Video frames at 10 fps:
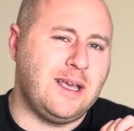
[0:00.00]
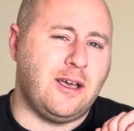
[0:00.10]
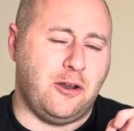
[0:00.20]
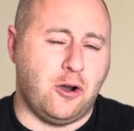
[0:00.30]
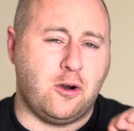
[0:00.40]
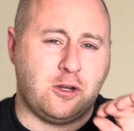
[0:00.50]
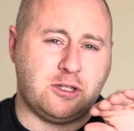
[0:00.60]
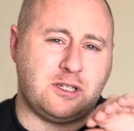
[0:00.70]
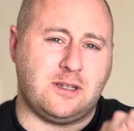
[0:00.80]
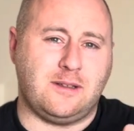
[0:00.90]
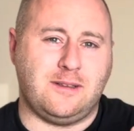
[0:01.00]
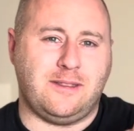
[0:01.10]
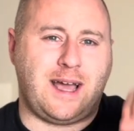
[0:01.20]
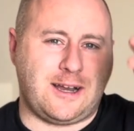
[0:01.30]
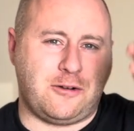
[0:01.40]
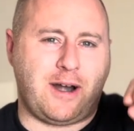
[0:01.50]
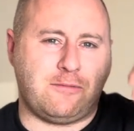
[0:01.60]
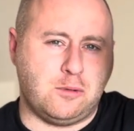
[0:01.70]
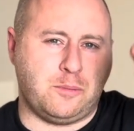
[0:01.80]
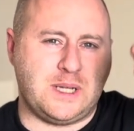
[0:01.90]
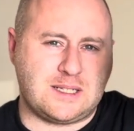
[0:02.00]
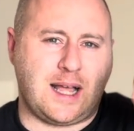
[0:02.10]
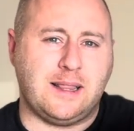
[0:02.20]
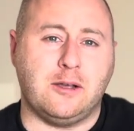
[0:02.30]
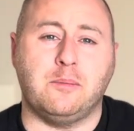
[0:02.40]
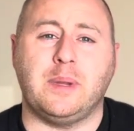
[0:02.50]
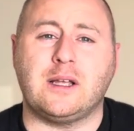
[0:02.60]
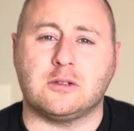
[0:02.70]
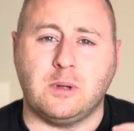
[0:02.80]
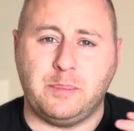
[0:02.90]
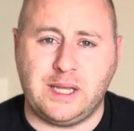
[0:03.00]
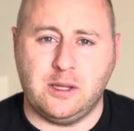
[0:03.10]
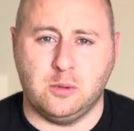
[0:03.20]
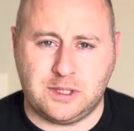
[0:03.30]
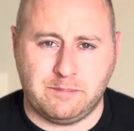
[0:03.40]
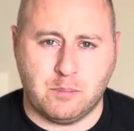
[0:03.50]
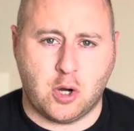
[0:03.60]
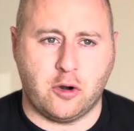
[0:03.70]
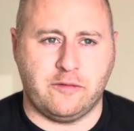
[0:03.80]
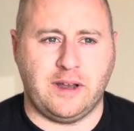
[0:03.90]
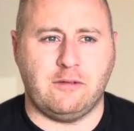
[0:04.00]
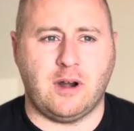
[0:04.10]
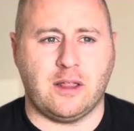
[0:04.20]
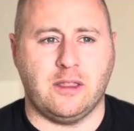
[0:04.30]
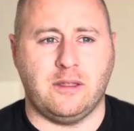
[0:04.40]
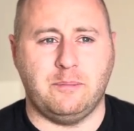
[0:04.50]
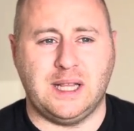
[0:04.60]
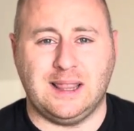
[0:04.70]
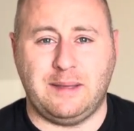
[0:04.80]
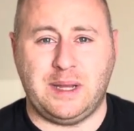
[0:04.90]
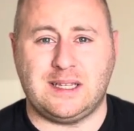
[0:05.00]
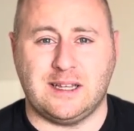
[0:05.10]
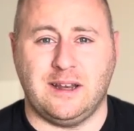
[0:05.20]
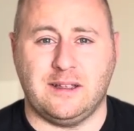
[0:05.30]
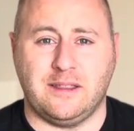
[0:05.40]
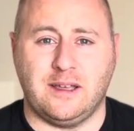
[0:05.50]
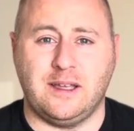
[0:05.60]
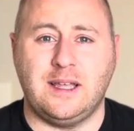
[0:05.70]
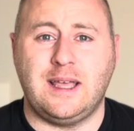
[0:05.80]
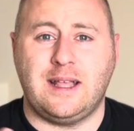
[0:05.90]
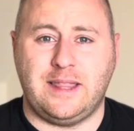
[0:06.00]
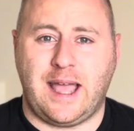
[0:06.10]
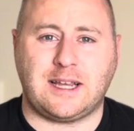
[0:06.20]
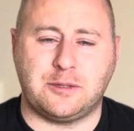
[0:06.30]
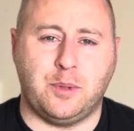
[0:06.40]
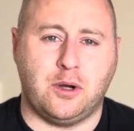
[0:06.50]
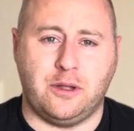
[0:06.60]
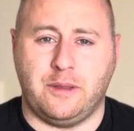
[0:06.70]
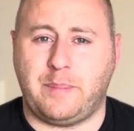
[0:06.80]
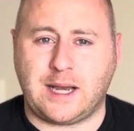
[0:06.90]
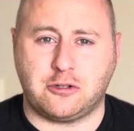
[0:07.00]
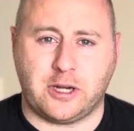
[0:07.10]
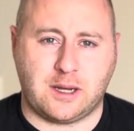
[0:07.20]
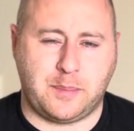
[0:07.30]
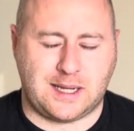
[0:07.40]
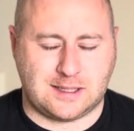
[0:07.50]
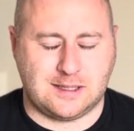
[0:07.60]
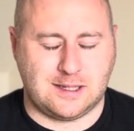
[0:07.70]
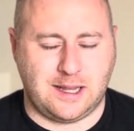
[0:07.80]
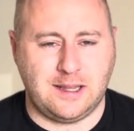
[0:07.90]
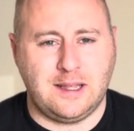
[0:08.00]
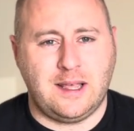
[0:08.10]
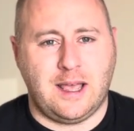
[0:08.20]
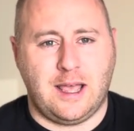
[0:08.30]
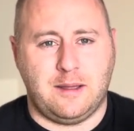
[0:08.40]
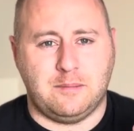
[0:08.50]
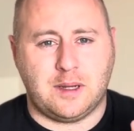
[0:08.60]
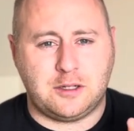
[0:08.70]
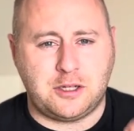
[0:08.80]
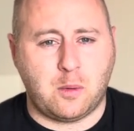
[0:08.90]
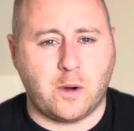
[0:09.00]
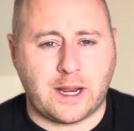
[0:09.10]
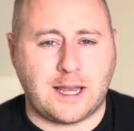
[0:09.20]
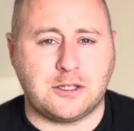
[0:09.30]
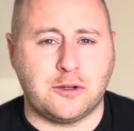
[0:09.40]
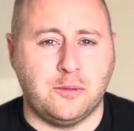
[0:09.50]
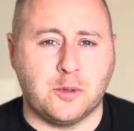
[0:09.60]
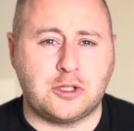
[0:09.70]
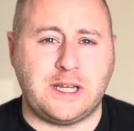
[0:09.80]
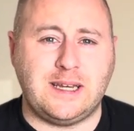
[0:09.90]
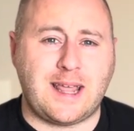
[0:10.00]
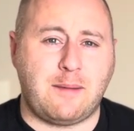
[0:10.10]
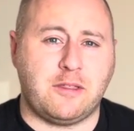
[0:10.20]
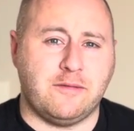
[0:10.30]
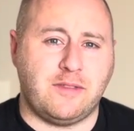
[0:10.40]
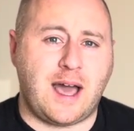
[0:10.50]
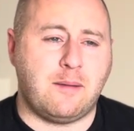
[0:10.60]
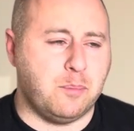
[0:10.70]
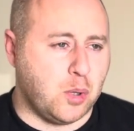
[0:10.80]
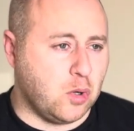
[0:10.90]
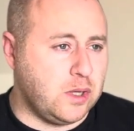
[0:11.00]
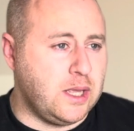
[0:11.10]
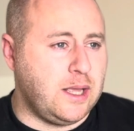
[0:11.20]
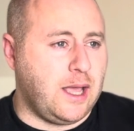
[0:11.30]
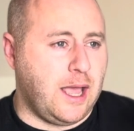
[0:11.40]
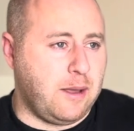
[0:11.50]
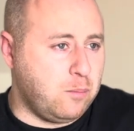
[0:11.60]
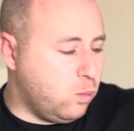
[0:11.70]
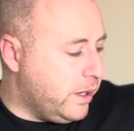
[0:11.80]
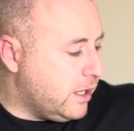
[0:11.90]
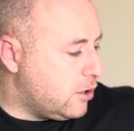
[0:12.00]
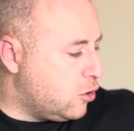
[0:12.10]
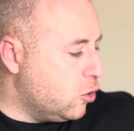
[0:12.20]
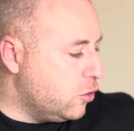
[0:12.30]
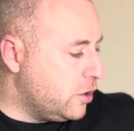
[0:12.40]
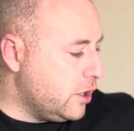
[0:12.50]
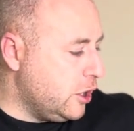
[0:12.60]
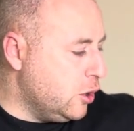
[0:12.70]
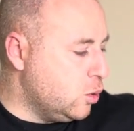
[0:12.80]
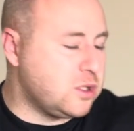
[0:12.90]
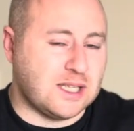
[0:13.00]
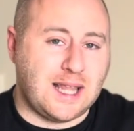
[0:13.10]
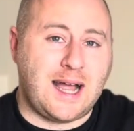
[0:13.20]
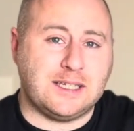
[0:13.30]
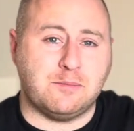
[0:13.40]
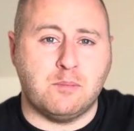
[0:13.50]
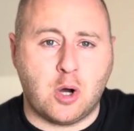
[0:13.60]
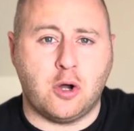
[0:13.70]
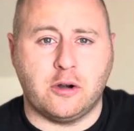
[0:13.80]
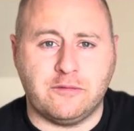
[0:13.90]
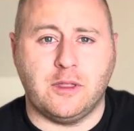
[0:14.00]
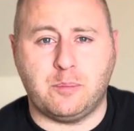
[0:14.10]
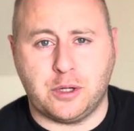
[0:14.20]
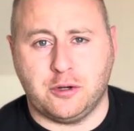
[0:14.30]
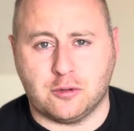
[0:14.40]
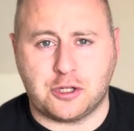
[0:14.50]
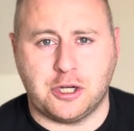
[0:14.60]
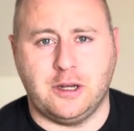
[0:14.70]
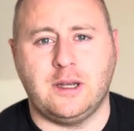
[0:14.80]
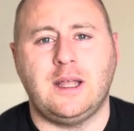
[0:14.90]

and August, that graph would be slightly up because we'd be using more of it rather than be limited at the export and the battery capacity. Don't want to get too much in depth of that, but we could utilise more of the production